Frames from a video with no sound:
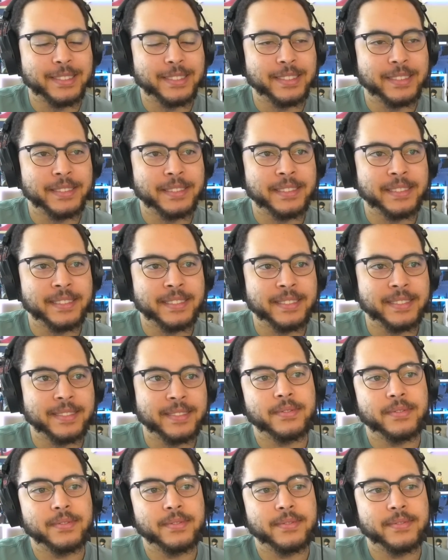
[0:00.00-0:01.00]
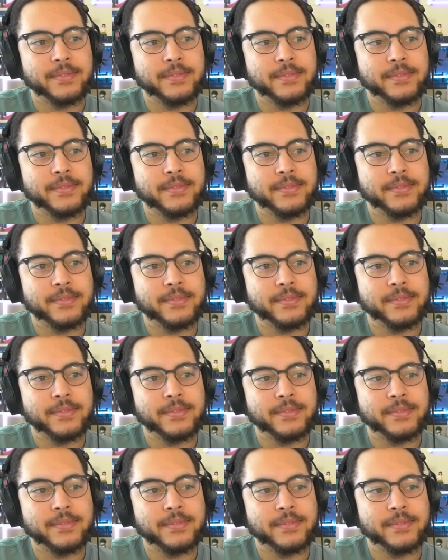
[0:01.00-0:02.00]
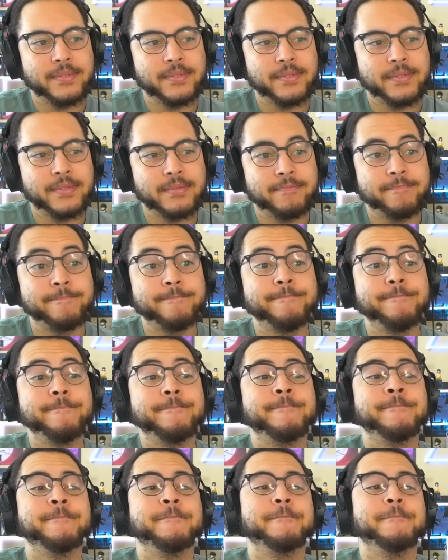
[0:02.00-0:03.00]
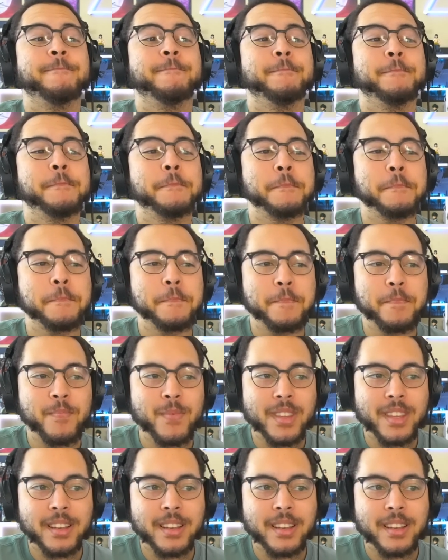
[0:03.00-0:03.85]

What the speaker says: No one is speaking in this clip.